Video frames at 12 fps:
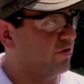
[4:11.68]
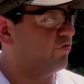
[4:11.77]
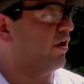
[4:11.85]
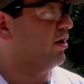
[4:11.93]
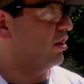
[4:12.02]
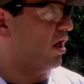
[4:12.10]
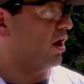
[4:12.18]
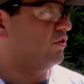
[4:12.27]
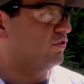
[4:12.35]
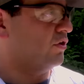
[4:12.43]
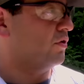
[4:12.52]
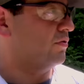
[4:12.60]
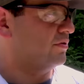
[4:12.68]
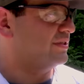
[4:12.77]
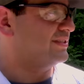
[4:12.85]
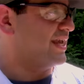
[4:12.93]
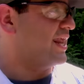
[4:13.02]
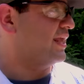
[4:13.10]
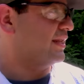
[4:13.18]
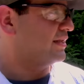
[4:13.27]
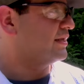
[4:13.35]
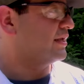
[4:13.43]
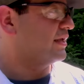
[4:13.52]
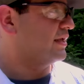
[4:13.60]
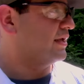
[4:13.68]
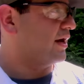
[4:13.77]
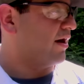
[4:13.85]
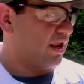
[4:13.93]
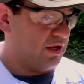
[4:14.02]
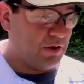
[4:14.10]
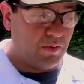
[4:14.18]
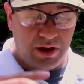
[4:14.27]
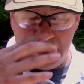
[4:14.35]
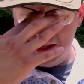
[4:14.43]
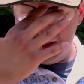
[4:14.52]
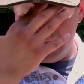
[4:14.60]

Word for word: your friend along too. Is that it? All right, you know what?